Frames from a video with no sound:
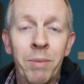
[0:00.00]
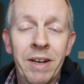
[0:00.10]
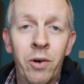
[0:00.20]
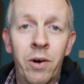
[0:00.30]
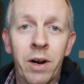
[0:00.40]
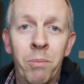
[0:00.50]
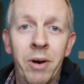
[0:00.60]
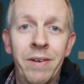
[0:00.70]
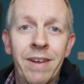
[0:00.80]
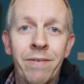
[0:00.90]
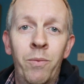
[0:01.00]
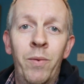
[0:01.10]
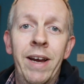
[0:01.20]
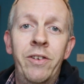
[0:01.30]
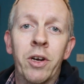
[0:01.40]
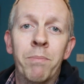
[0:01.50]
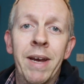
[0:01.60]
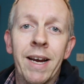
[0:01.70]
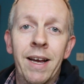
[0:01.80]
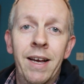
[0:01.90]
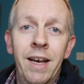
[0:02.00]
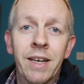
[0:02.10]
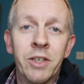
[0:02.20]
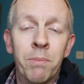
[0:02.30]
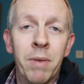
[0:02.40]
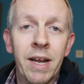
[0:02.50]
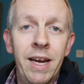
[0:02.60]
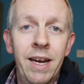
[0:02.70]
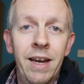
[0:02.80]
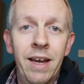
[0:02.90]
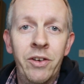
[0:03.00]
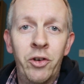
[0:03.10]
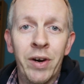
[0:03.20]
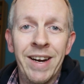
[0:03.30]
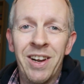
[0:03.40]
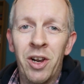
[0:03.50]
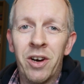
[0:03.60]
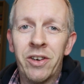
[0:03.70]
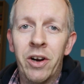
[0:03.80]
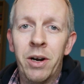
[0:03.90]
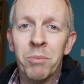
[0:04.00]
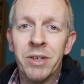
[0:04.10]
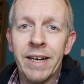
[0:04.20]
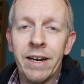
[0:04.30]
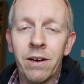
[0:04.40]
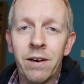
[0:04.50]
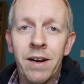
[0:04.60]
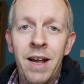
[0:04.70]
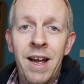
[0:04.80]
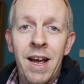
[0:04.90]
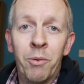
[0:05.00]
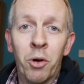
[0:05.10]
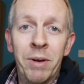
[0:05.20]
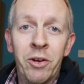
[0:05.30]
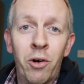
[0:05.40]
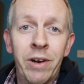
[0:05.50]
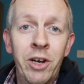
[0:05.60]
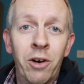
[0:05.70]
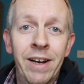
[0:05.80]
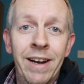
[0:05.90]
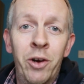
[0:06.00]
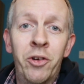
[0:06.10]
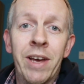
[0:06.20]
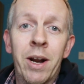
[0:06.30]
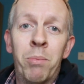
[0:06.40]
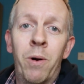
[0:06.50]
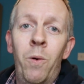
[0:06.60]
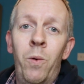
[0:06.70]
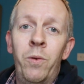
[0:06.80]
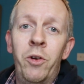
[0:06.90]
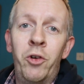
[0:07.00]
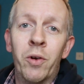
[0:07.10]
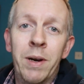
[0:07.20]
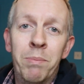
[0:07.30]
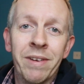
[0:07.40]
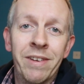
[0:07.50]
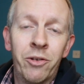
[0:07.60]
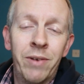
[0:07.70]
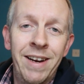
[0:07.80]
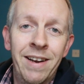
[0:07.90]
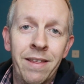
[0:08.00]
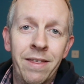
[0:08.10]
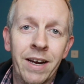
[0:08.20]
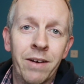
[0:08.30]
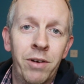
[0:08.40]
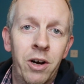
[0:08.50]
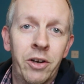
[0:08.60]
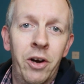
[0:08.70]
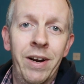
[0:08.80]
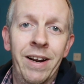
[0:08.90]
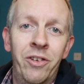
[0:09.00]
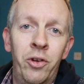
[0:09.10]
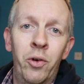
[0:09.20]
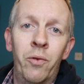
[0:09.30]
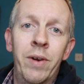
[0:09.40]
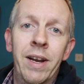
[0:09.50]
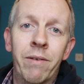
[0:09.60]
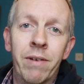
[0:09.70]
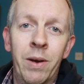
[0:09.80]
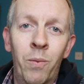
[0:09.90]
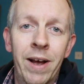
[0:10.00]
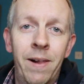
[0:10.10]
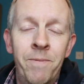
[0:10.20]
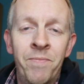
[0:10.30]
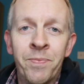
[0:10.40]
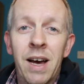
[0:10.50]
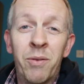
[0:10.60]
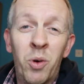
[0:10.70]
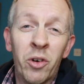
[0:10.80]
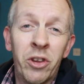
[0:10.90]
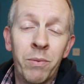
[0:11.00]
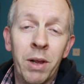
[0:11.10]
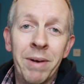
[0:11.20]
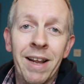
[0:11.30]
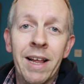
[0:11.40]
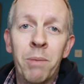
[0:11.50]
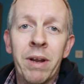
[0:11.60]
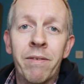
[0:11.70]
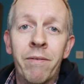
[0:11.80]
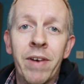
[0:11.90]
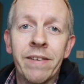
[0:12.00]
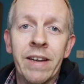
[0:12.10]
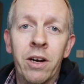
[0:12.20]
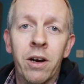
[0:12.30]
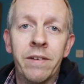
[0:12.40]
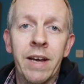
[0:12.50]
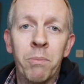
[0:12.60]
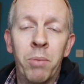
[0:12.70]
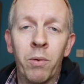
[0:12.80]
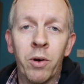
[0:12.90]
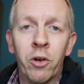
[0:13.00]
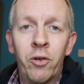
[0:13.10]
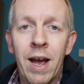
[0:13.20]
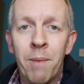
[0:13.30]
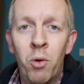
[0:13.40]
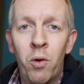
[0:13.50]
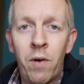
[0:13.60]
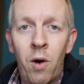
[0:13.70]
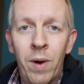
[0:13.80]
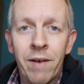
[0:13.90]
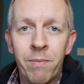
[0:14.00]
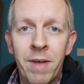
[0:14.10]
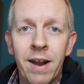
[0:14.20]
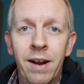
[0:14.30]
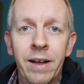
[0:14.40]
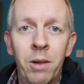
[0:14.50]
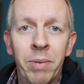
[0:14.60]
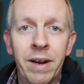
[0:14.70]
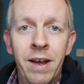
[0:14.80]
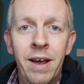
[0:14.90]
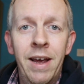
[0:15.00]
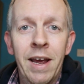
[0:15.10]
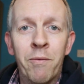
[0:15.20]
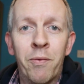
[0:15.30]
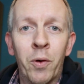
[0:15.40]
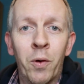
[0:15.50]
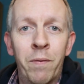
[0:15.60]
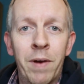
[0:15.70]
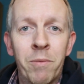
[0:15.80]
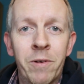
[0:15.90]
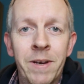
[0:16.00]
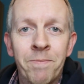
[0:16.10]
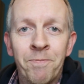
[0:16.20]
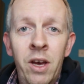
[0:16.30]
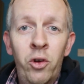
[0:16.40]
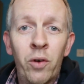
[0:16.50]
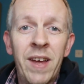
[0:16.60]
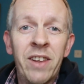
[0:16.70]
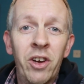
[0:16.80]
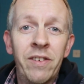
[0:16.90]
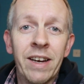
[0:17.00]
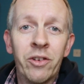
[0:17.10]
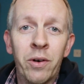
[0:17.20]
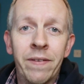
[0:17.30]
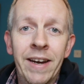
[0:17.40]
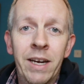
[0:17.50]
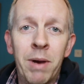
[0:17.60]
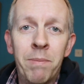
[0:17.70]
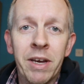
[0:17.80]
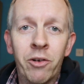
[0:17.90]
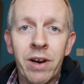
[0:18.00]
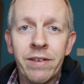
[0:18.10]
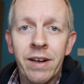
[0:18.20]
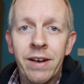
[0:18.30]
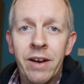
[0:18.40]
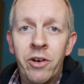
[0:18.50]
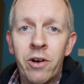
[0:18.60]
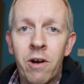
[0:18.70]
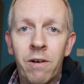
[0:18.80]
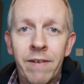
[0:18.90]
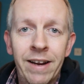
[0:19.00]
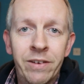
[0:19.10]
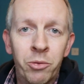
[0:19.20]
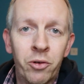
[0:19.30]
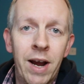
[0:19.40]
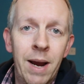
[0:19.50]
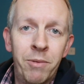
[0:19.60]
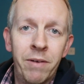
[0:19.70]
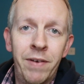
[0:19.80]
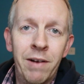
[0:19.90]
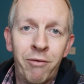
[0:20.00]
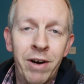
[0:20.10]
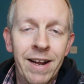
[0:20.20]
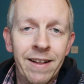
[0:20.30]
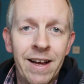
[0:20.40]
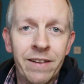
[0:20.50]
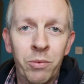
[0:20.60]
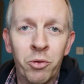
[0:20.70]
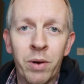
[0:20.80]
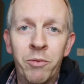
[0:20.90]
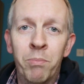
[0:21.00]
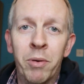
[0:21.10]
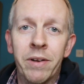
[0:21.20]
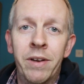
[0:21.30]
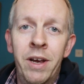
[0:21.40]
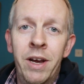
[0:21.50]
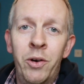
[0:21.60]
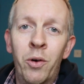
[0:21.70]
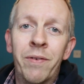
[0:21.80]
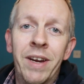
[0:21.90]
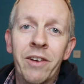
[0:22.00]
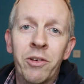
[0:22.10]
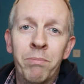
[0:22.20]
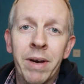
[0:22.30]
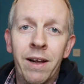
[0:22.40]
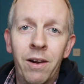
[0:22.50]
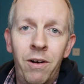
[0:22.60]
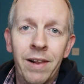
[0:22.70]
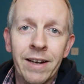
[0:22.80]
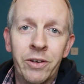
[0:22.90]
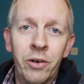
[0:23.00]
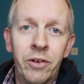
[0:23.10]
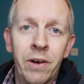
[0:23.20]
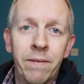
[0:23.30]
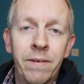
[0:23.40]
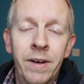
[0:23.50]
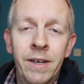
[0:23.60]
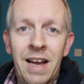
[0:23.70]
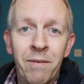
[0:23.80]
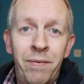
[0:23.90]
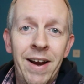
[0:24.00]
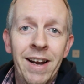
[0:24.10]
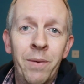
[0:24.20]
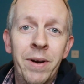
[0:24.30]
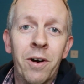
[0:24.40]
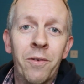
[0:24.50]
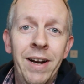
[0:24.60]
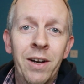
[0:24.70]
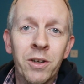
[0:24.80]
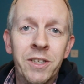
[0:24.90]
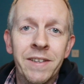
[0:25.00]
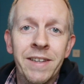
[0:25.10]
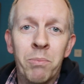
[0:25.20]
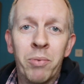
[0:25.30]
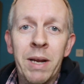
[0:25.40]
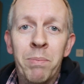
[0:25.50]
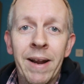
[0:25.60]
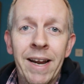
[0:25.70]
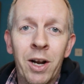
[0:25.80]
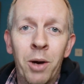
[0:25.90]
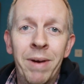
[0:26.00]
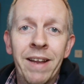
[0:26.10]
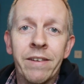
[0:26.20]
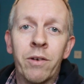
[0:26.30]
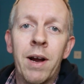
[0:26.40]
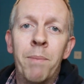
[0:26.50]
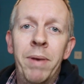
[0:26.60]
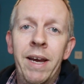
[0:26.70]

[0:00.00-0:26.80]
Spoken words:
to be talking about different ways you can make some money during lockdown in particular. I'm going to be talking to a young lady who set up her own jewellery business right in the thick of lockdown and is doing really well. And of course there will be a little bit of investing content, but we're going to try and move away from that a little bit in Frugal February. So if that sounds like the sort of thing you might be interested in and you're not already subscribed, feel free to hit that subscription button, notification bell, all that good stuff. And finally, we are relaunching the Pretty Penny Club Instagram